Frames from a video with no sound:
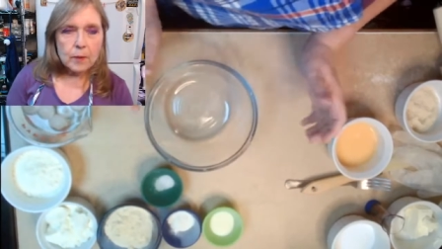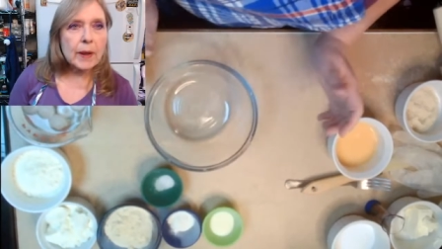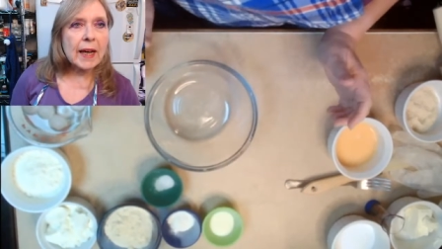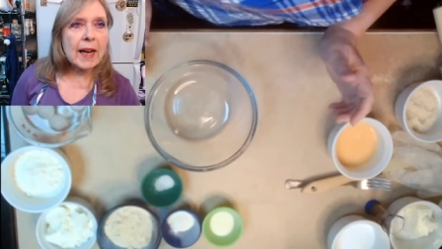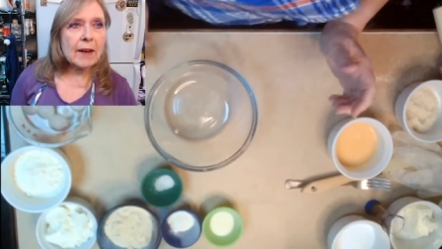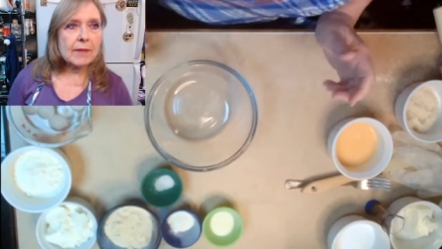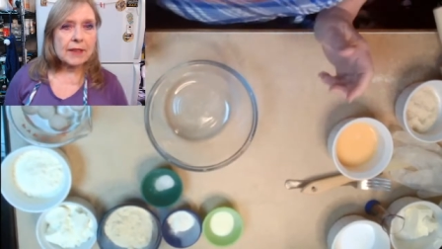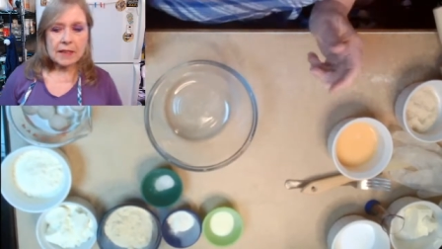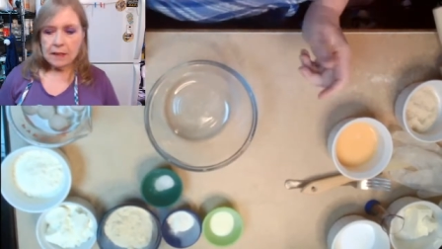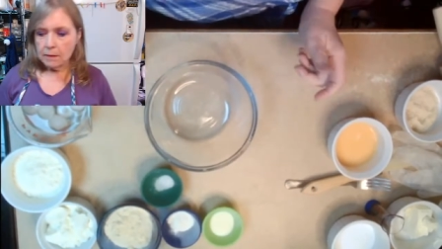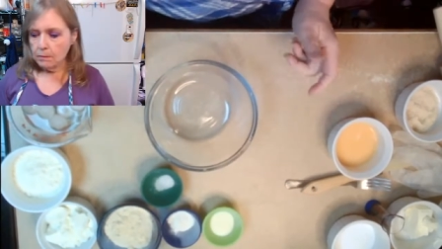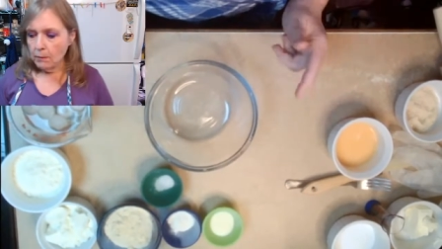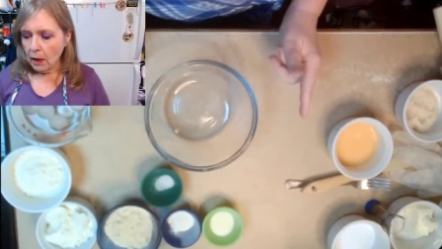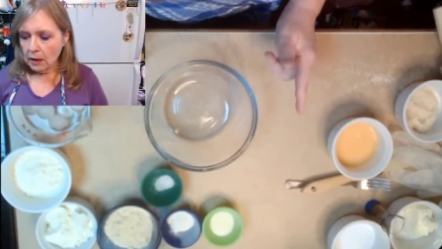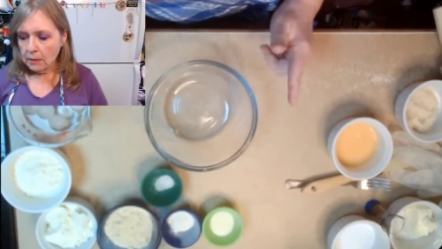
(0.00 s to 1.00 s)
we have a
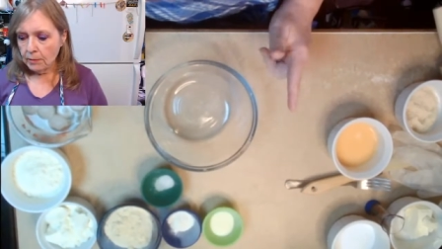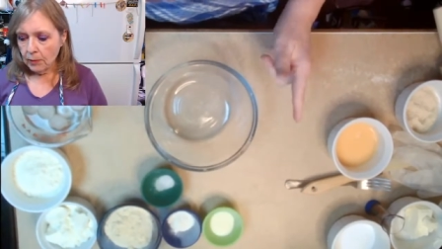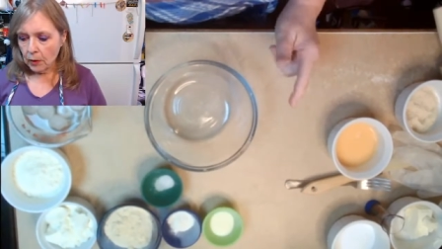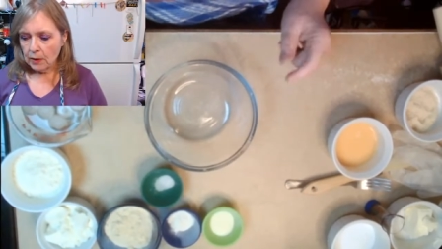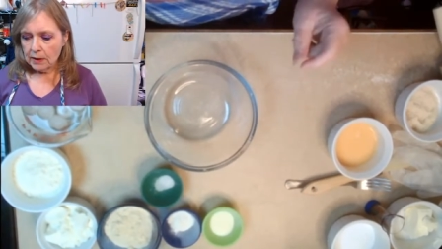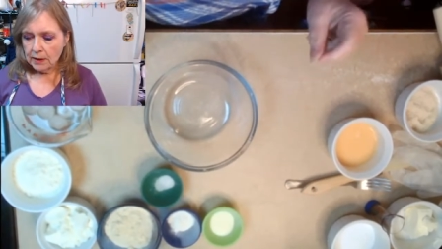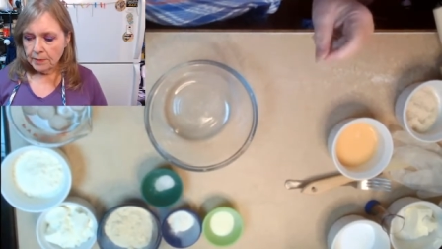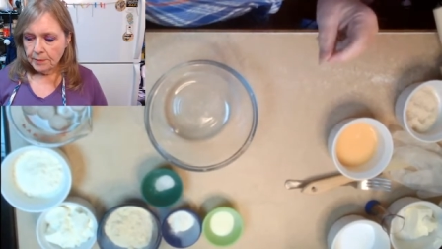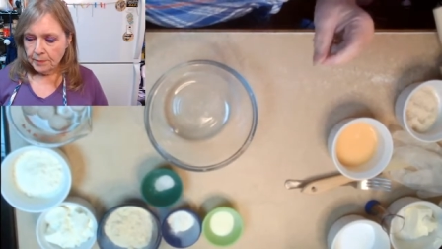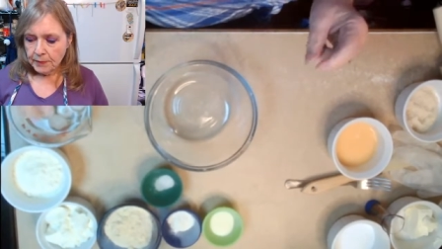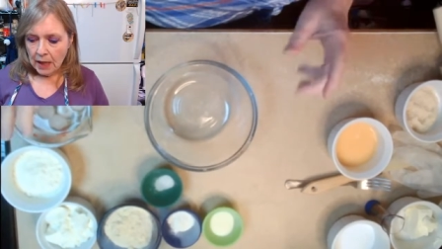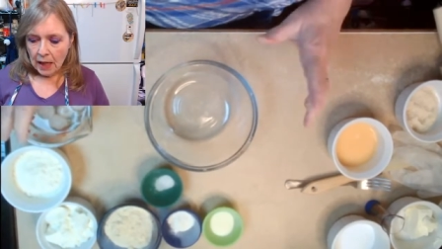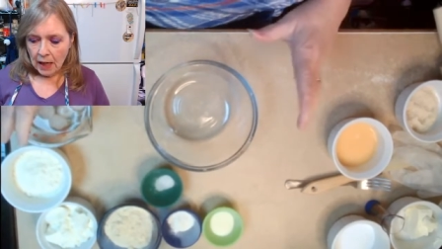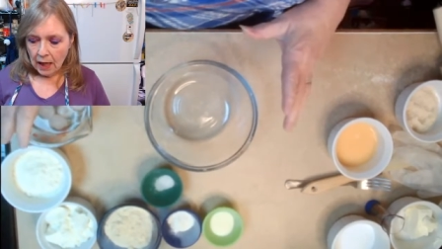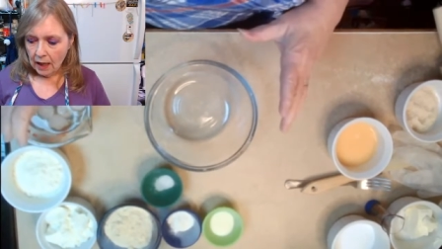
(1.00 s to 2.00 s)
small bowl.
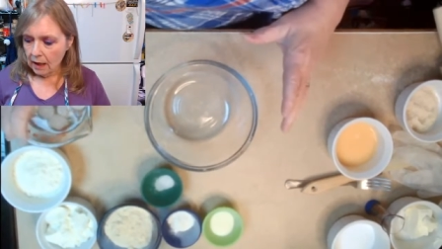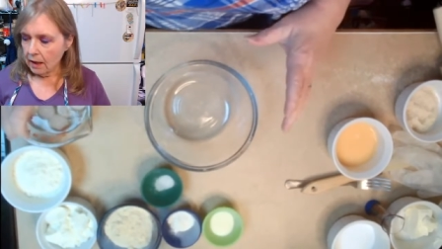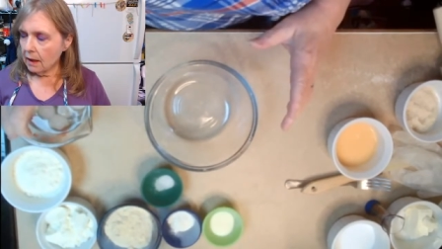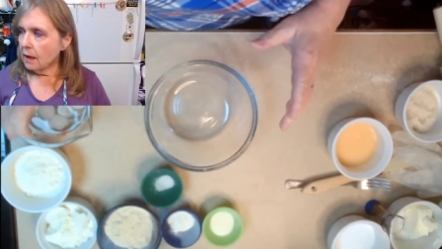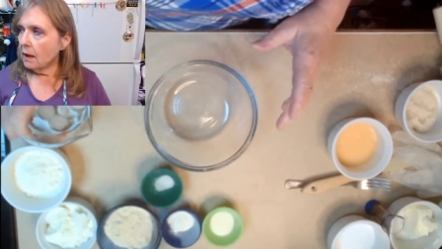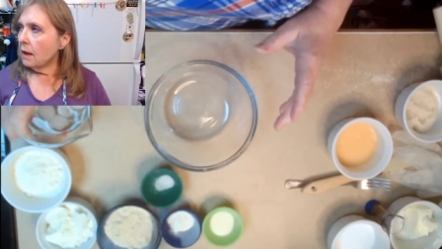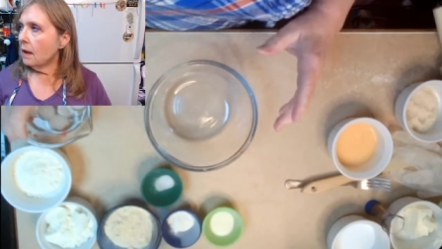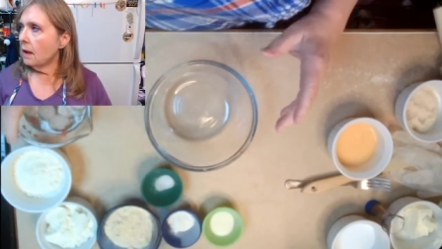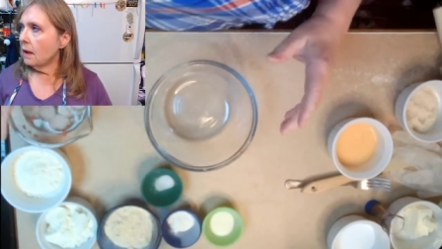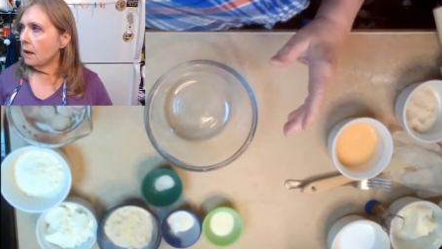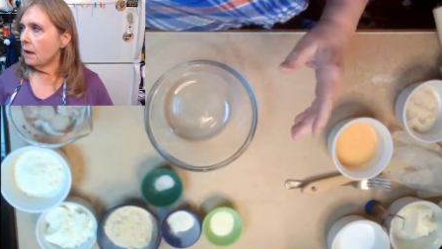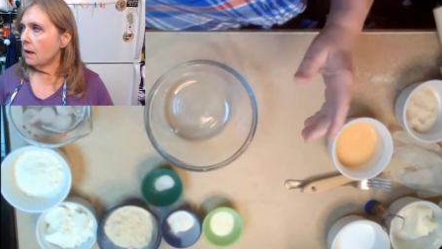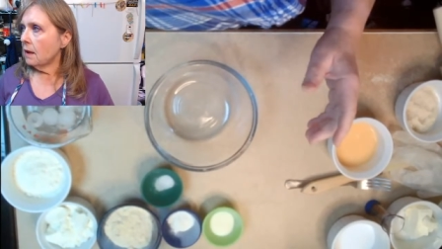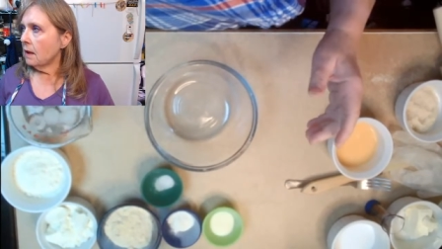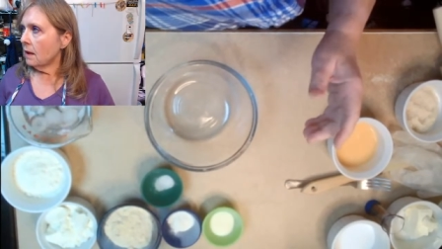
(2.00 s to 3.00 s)

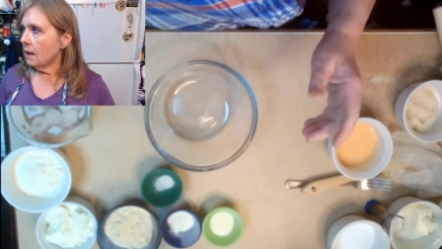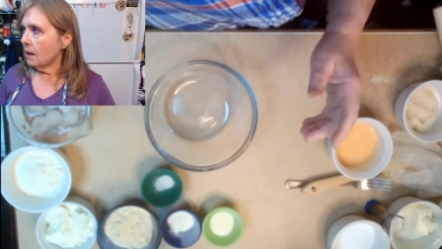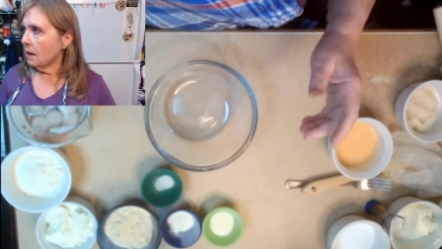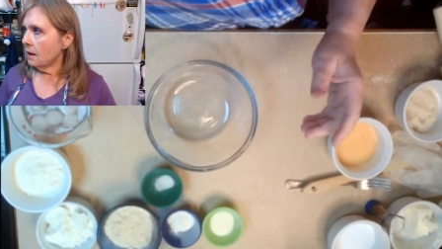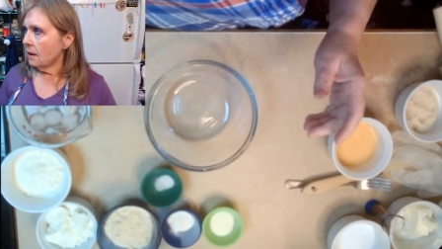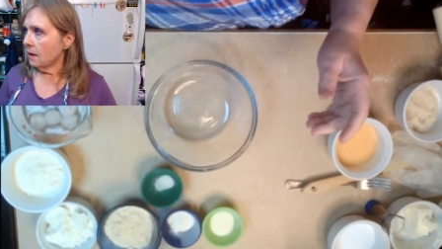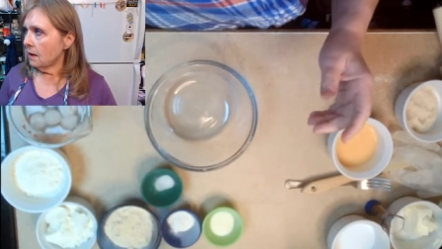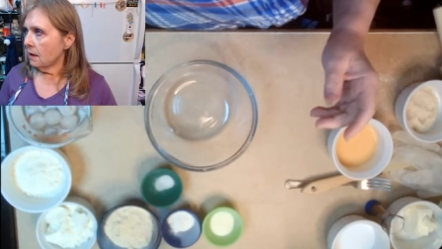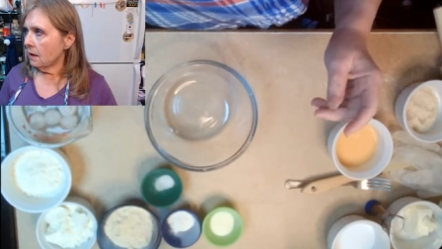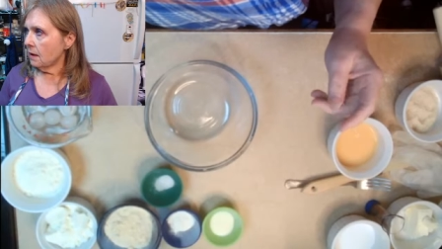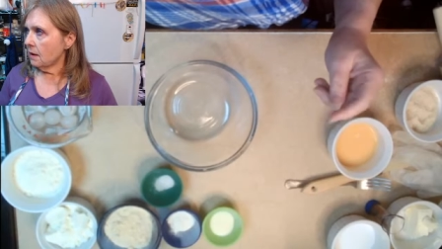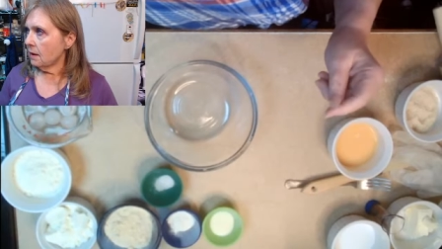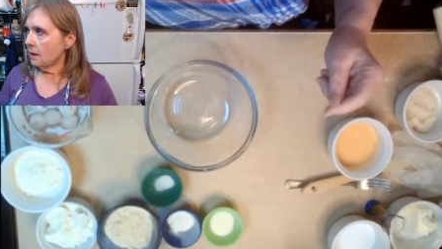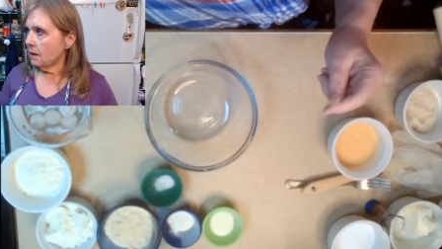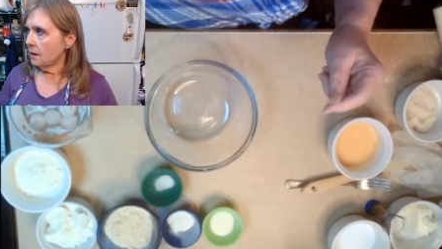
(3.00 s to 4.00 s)
You get the bowl out of the
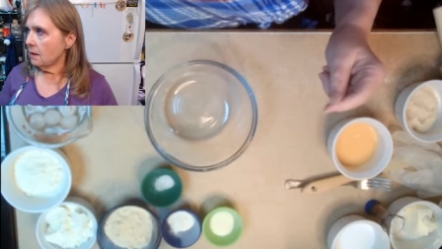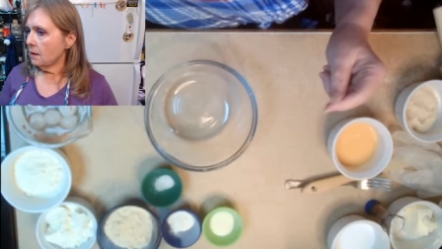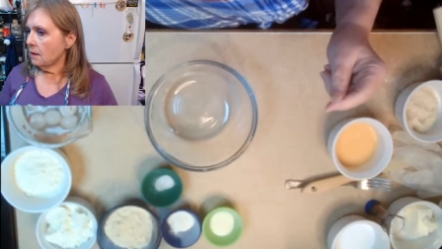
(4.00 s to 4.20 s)
fridge?